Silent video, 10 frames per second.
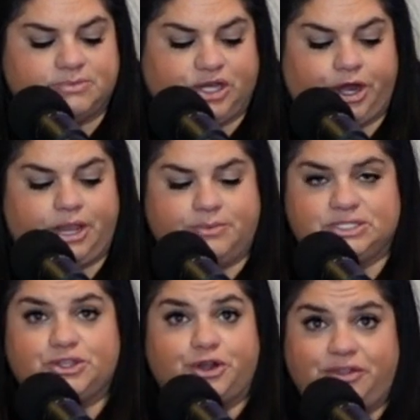I'm sorry, it
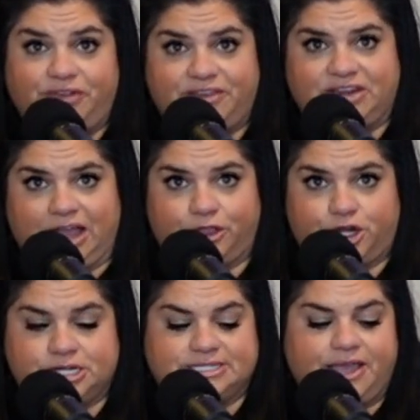was
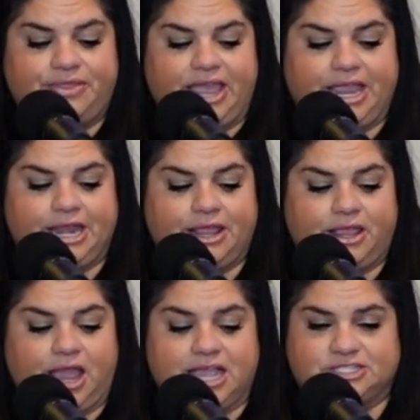$35, and then
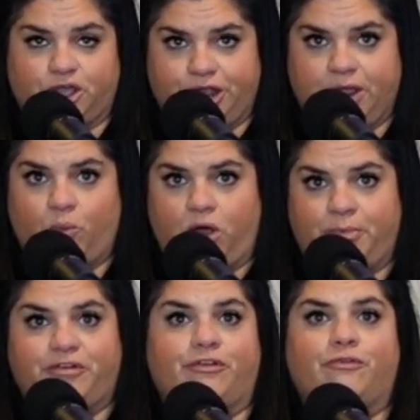I saw it at
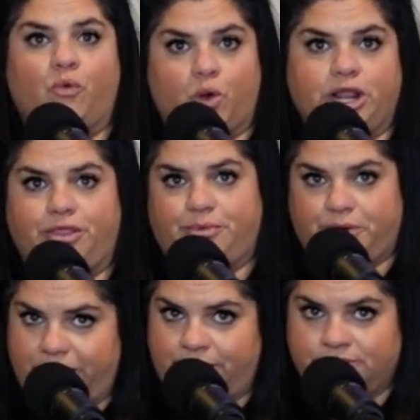Walmart for
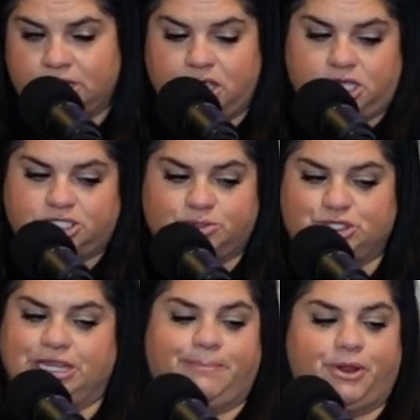$43. So
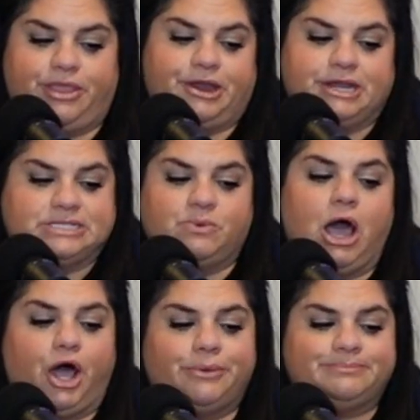cheaper there as
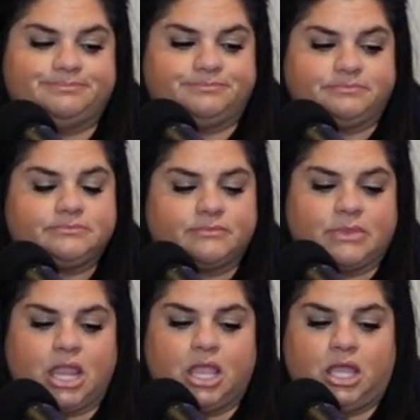well.
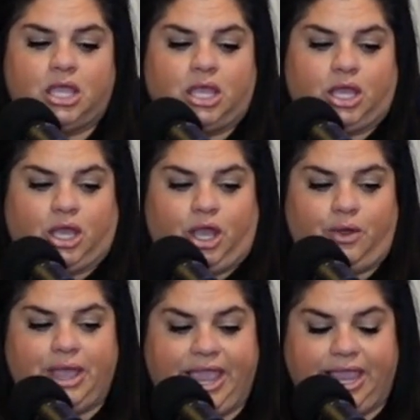
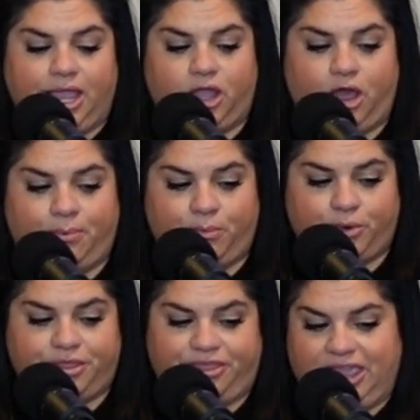Okay, a couple
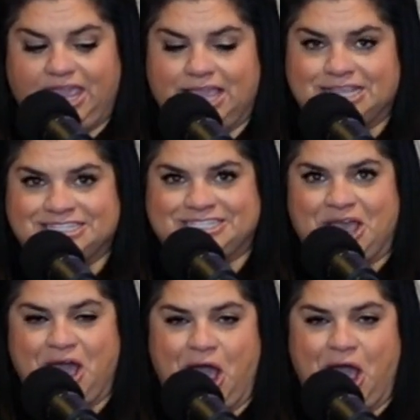more things.